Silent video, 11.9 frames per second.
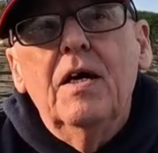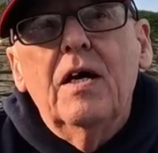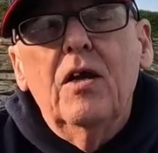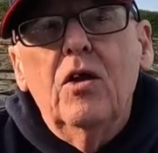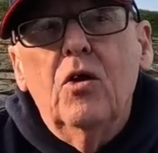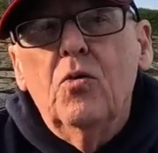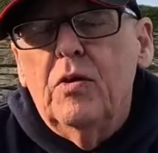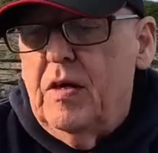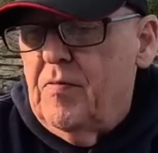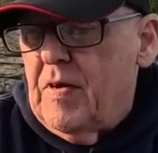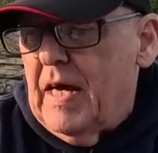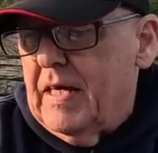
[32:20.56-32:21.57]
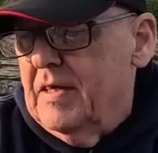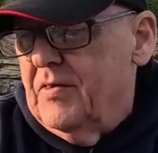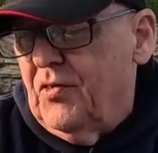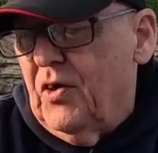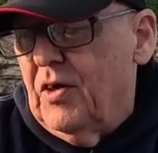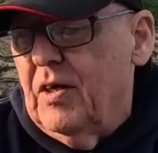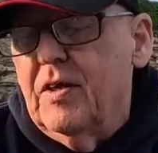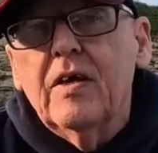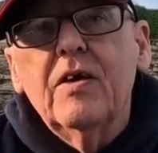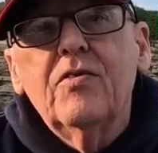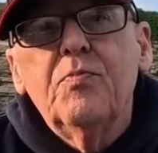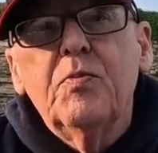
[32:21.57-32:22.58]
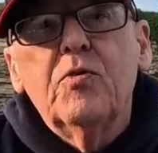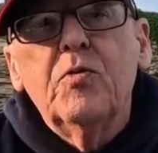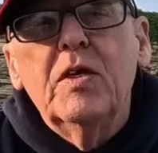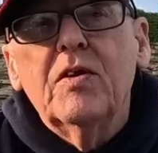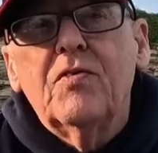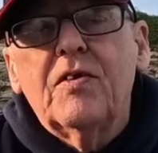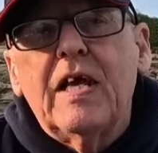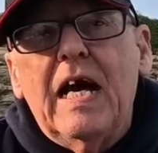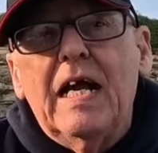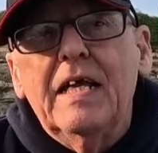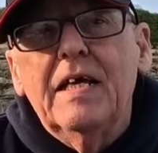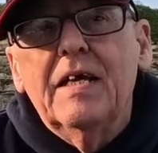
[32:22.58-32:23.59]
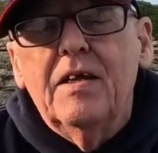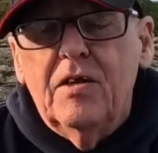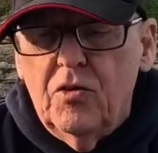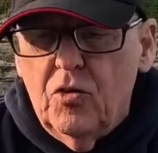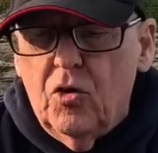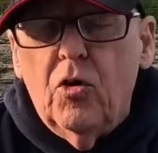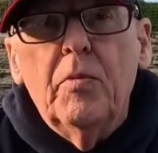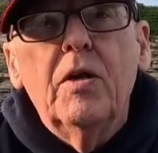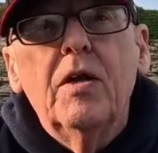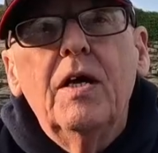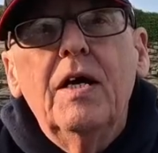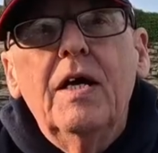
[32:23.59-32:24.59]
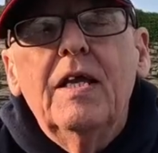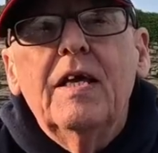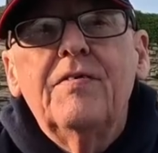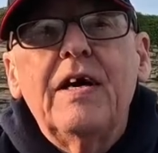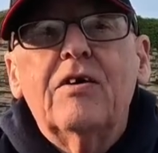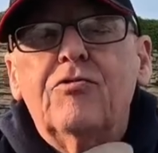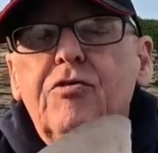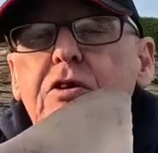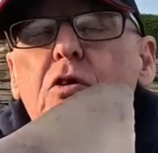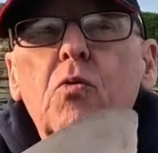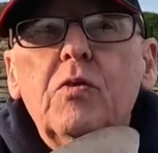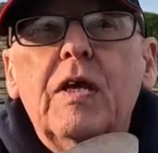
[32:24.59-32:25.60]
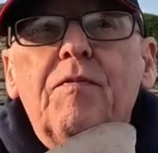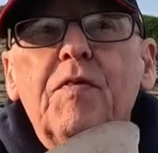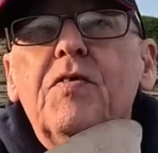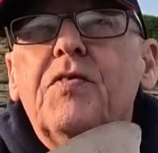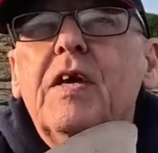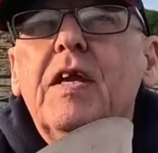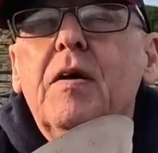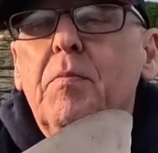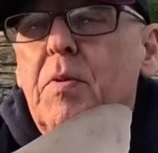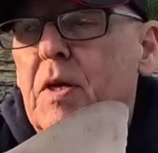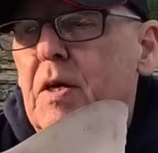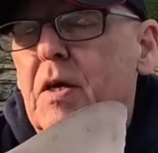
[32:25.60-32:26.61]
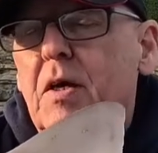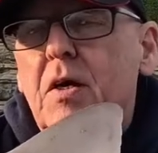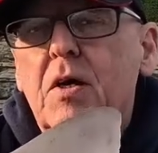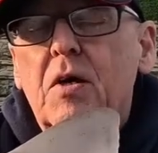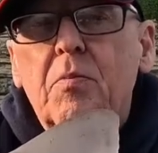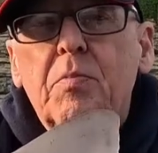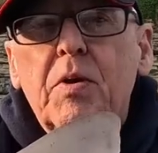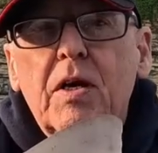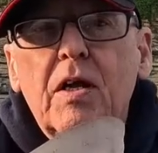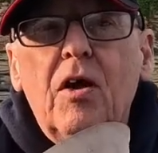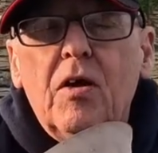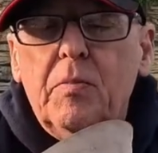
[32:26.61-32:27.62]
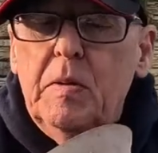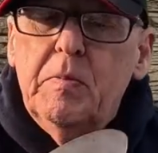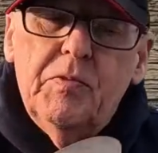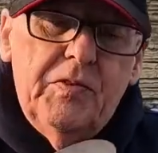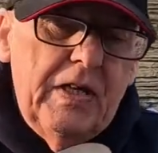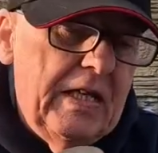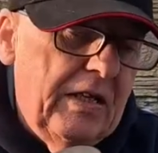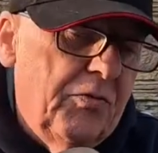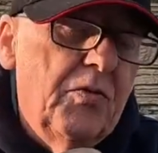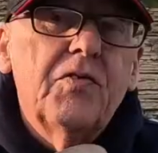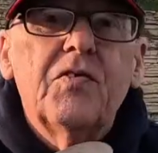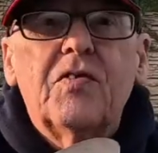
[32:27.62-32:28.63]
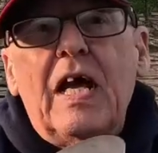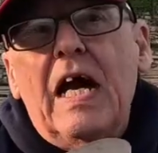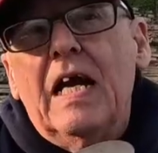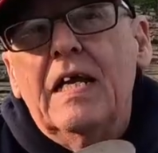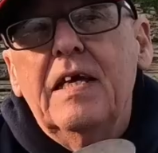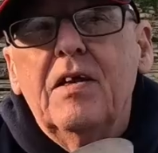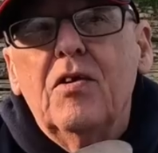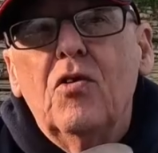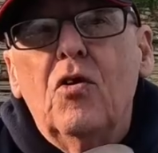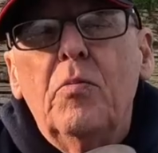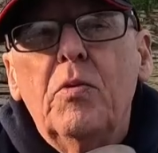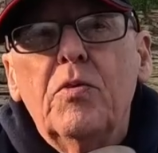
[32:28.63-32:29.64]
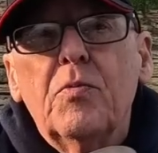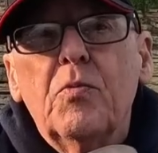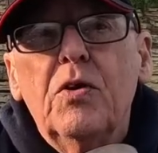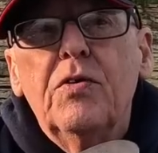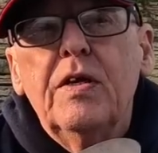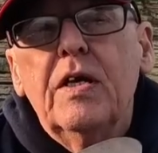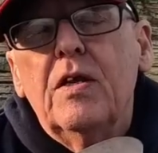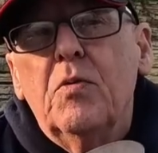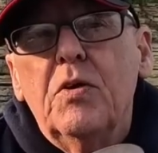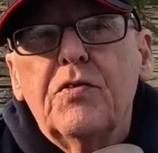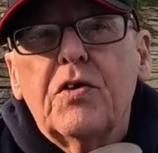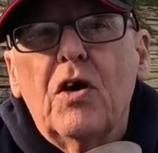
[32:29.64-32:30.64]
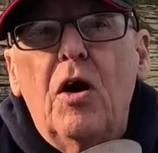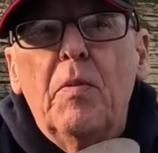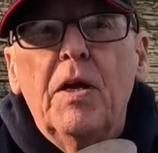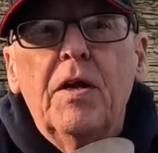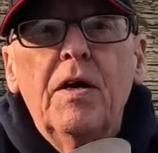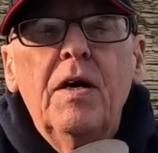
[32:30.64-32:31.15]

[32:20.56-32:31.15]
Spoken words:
Although they reckon, scientists, between the starry and the normal, there's actually no difference in them. But a lot of people say this one's a starry and the normal one, the other one's a common.